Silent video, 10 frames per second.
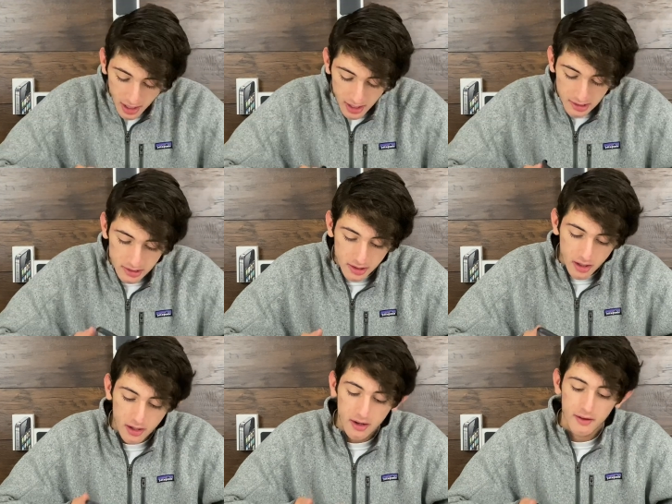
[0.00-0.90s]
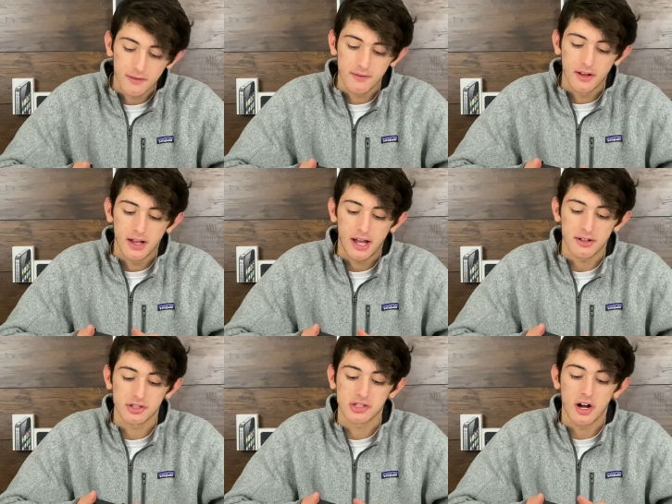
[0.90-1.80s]
I love
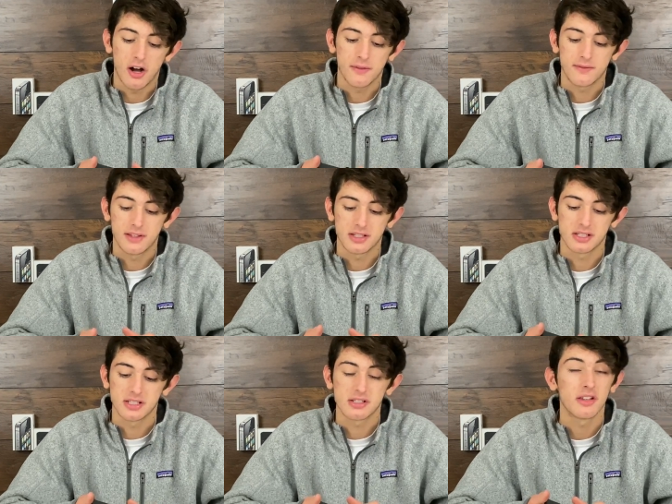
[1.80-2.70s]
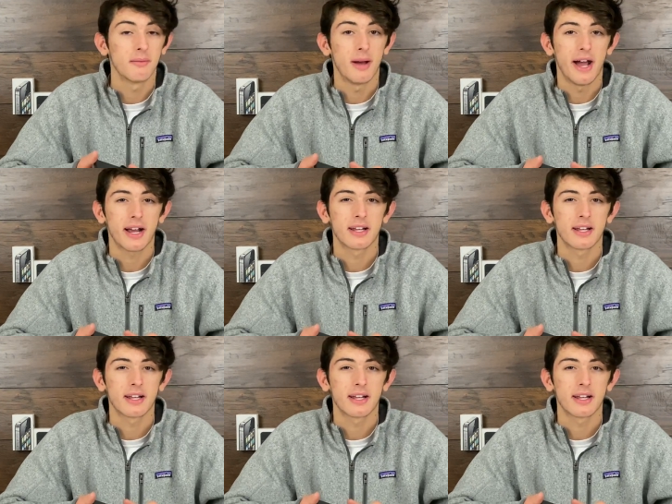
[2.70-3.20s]
how soft this is on the back.